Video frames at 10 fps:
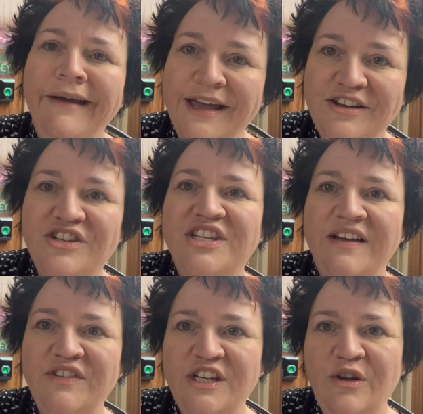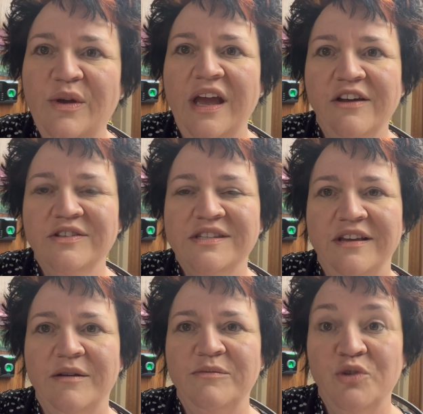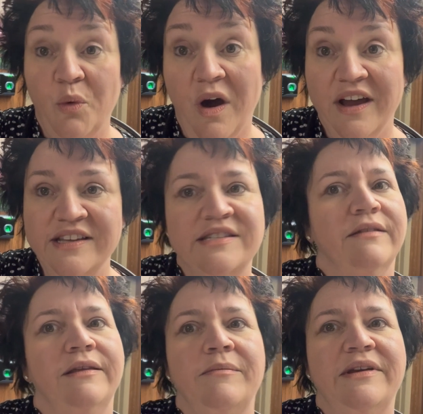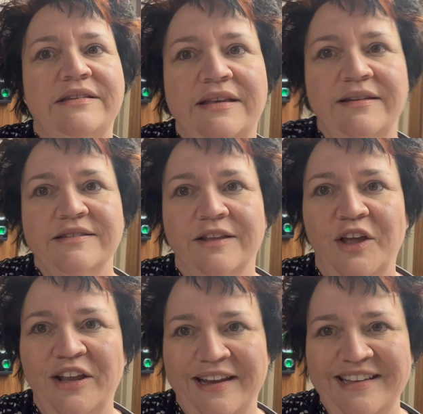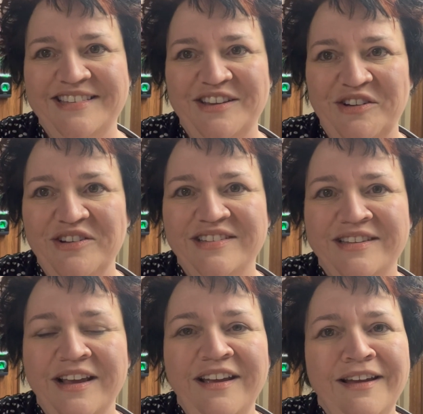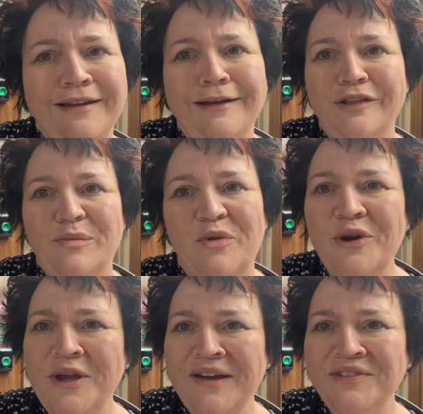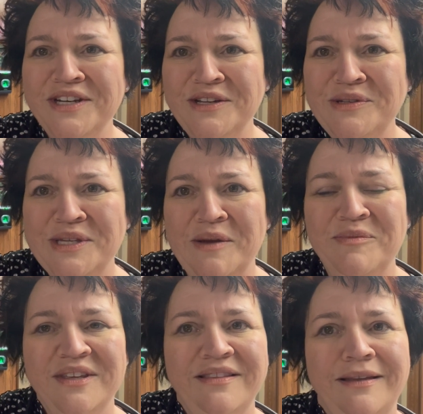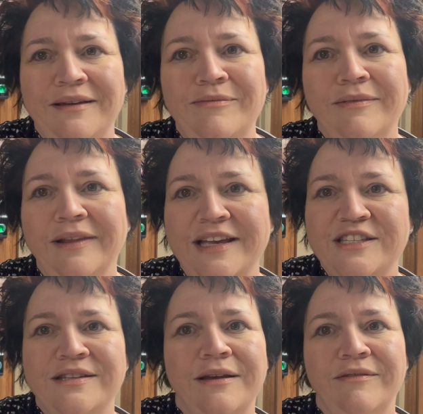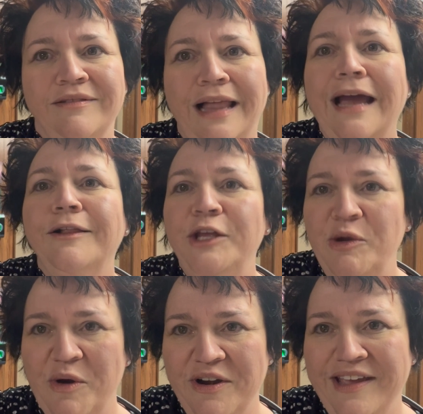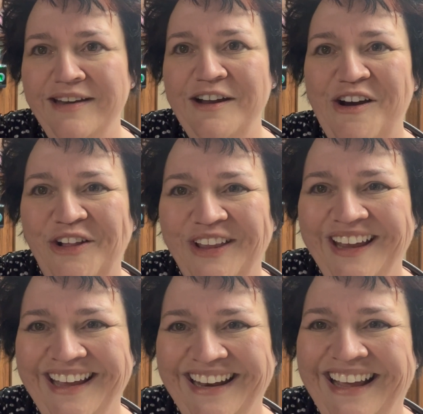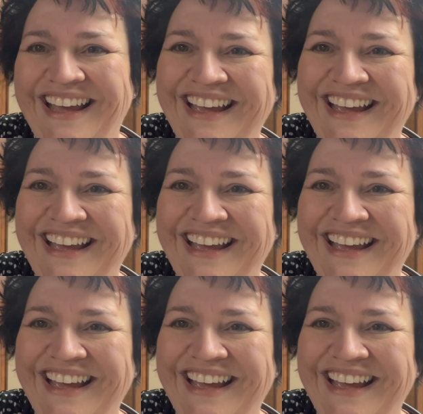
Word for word: just have to do calcium twice. So that makes things a lot easier. It's, you know, the more you have to do something, the less likely you are to get it all in.